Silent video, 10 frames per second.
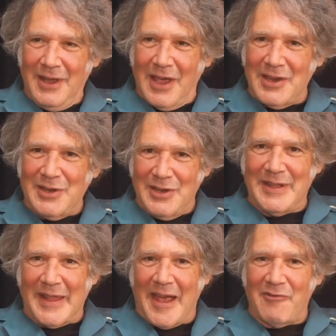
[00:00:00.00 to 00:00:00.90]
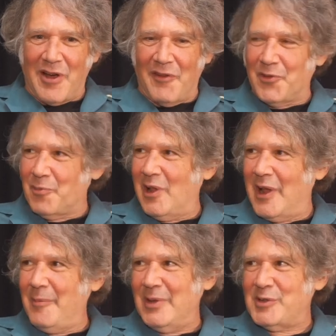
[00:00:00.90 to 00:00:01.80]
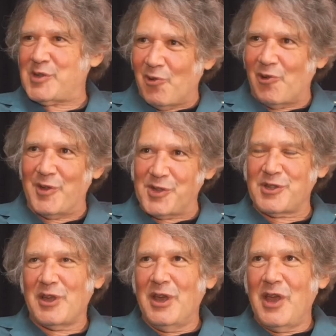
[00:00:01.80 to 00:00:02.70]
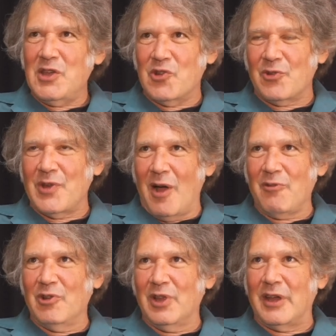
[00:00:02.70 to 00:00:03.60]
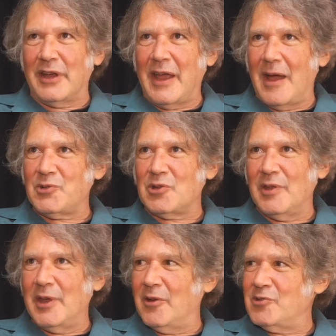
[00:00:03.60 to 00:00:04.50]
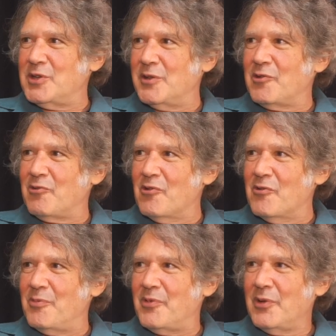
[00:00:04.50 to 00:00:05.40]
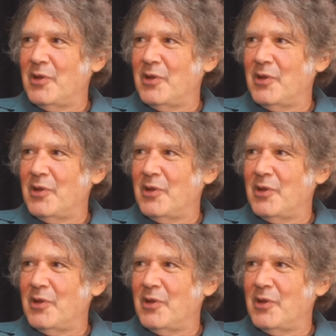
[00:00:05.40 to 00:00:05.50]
and you need to have a comfortable ambience, or else you're not really going to capture the energy of the group,